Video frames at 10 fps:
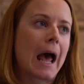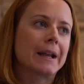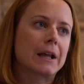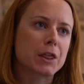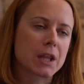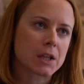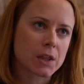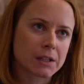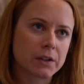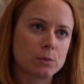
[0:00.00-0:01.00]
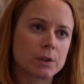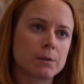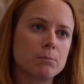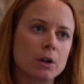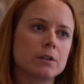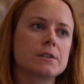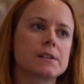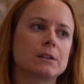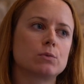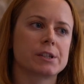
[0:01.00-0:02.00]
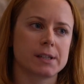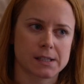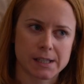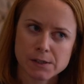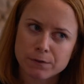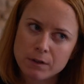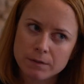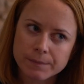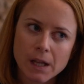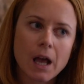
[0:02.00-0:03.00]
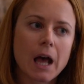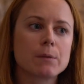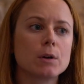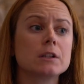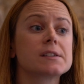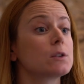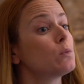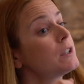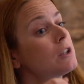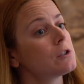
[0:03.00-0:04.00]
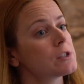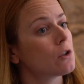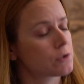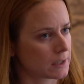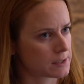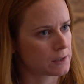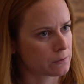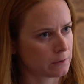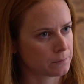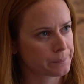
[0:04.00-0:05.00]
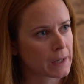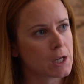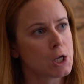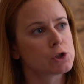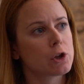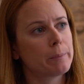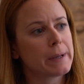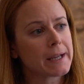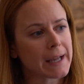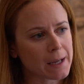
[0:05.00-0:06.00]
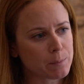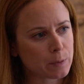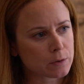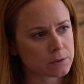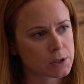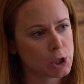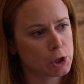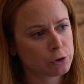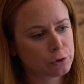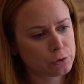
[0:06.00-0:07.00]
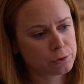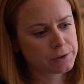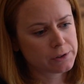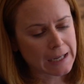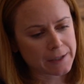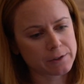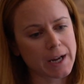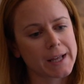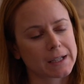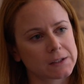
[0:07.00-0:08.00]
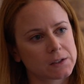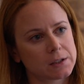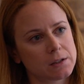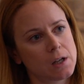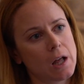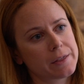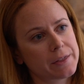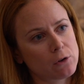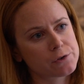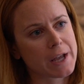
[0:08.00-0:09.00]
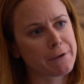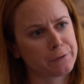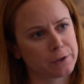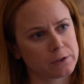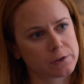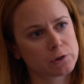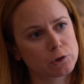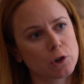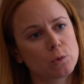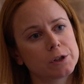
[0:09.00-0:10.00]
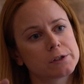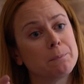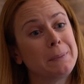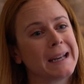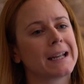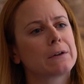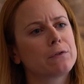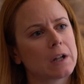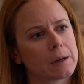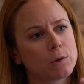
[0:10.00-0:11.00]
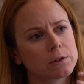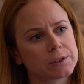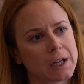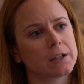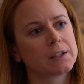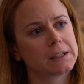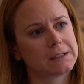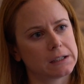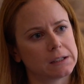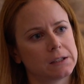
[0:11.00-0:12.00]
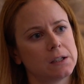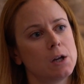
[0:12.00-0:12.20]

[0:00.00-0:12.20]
And I think that there were models that were successful and models that were not so successful. So being able to direct those efforts towards meaningful and more targeted